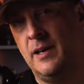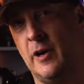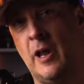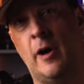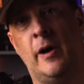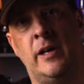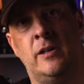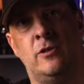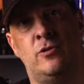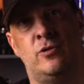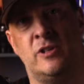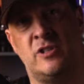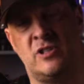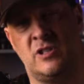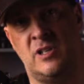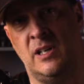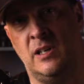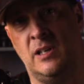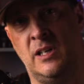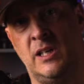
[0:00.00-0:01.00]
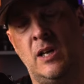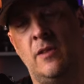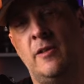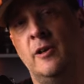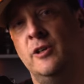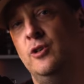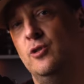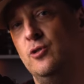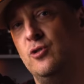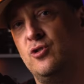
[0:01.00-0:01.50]
Now, interestingly,
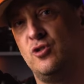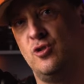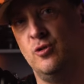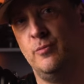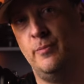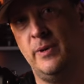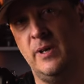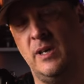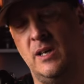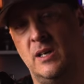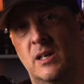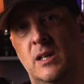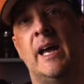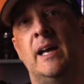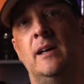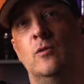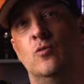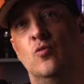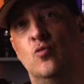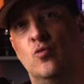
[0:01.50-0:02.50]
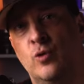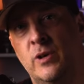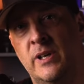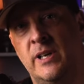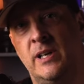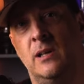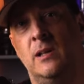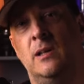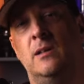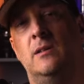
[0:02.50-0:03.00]
there used to be a
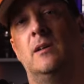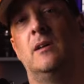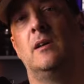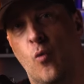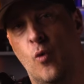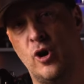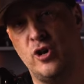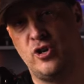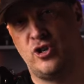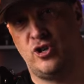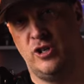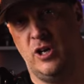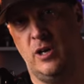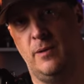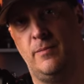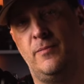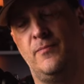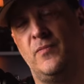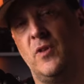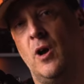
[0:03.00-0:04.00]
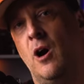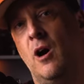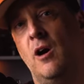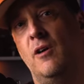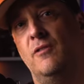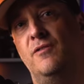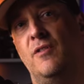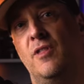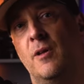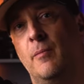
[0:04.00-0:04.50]
real worship
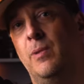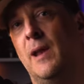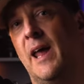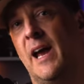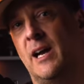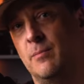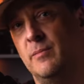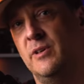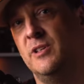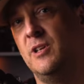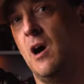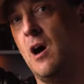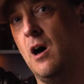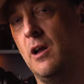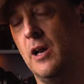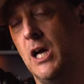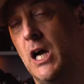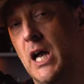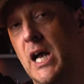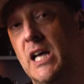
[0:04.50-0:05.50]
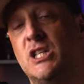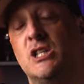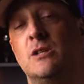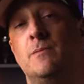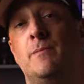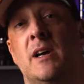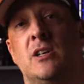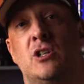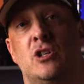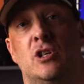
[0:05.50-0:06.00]
of the Black Madonna,
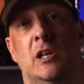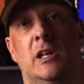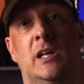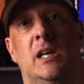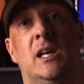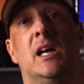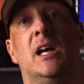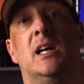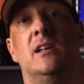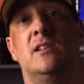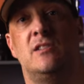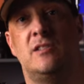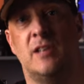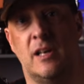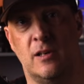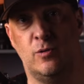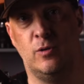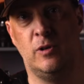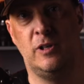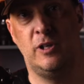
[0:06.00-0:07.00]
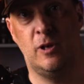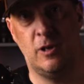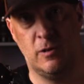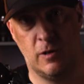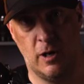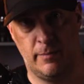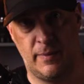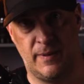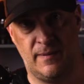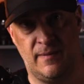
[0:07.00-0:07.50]
especially in Central
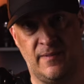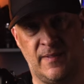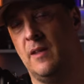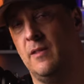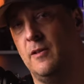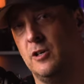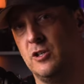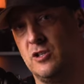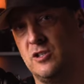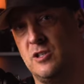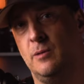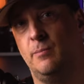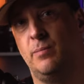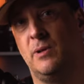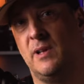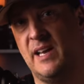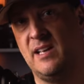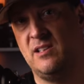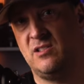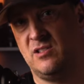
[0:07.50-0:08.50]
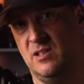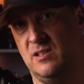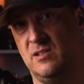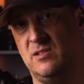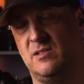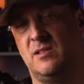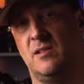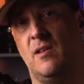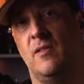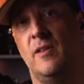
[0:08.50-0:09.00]
Europe. And there are still
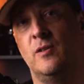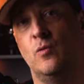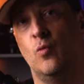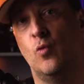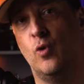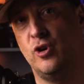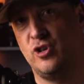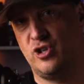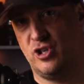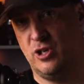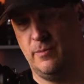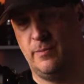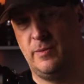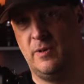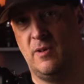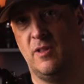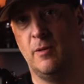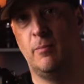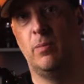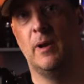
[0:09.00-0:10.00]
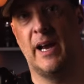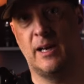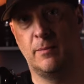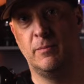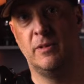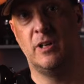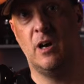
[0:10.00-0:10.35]
places that worship the Black